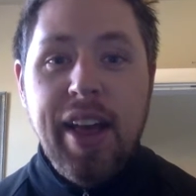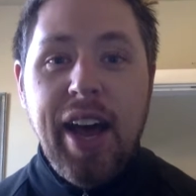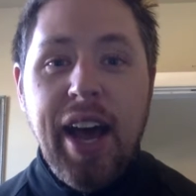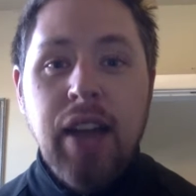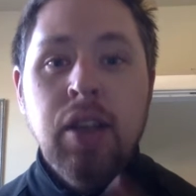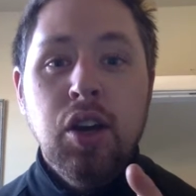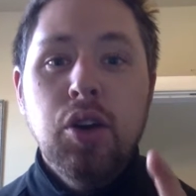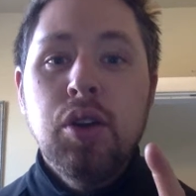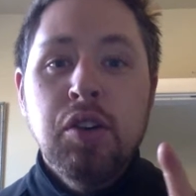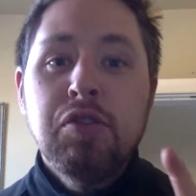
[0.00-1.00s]
I know
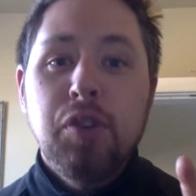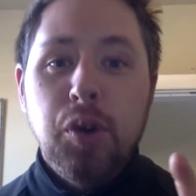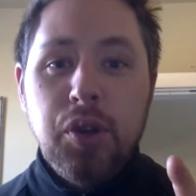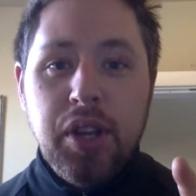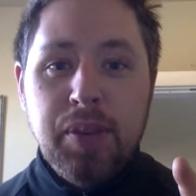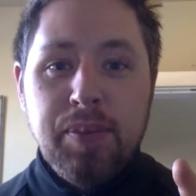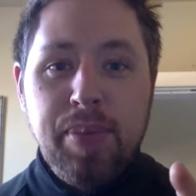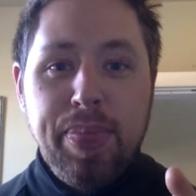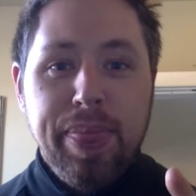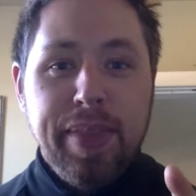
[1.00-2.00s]
you fully.
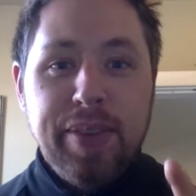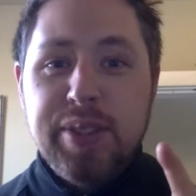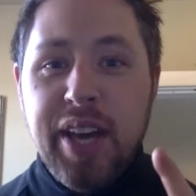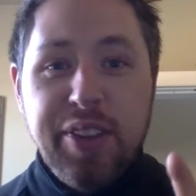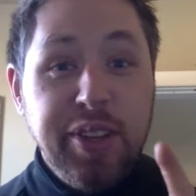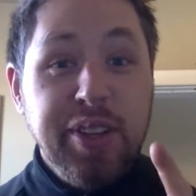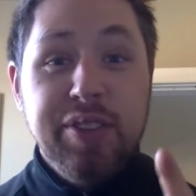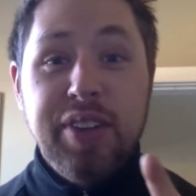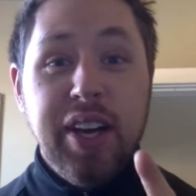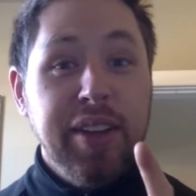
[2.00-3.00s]
There's nothing
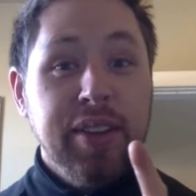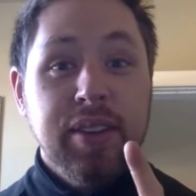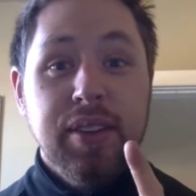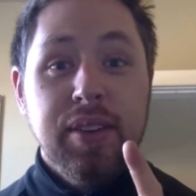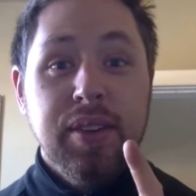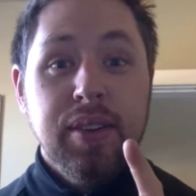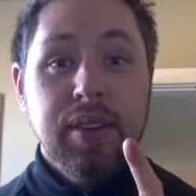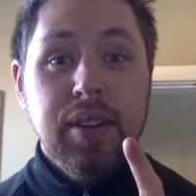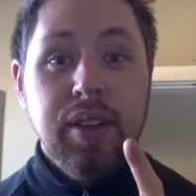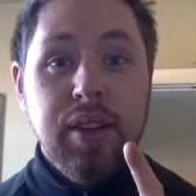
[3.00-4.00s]
you've done
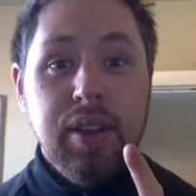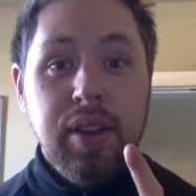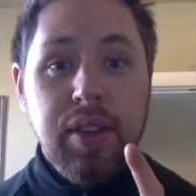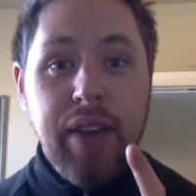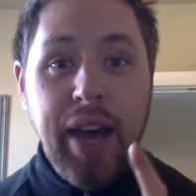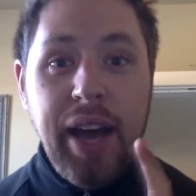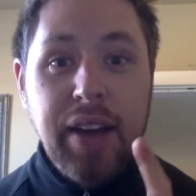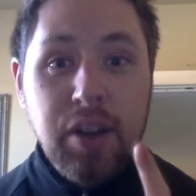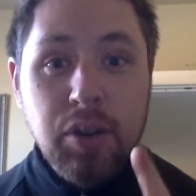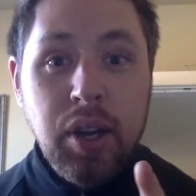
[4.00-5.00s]
that I
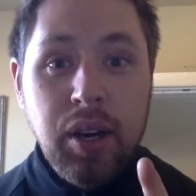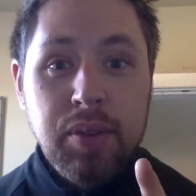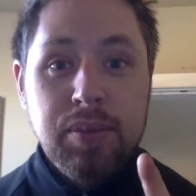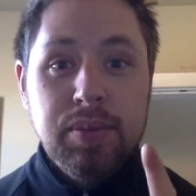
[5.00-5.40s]
don't know.